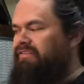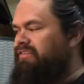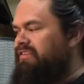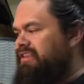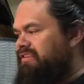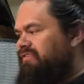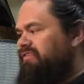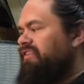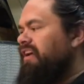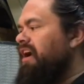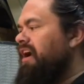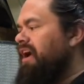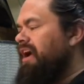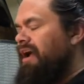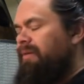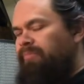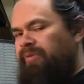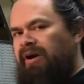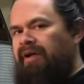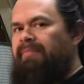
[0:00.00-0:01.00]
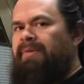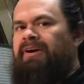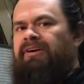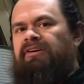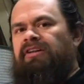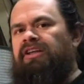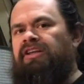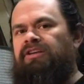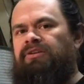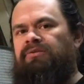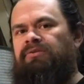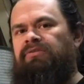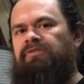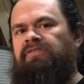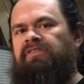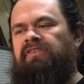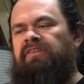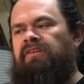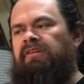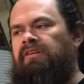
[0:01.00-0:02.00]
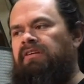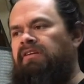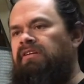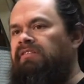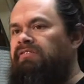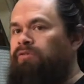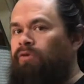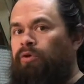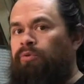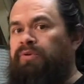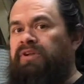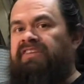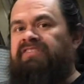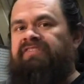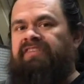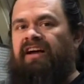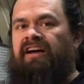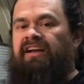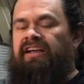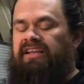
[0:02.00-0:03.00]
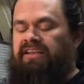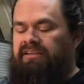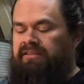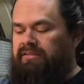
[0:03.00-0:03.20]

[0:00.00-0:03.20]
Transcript: this saw I primarily use for resaw.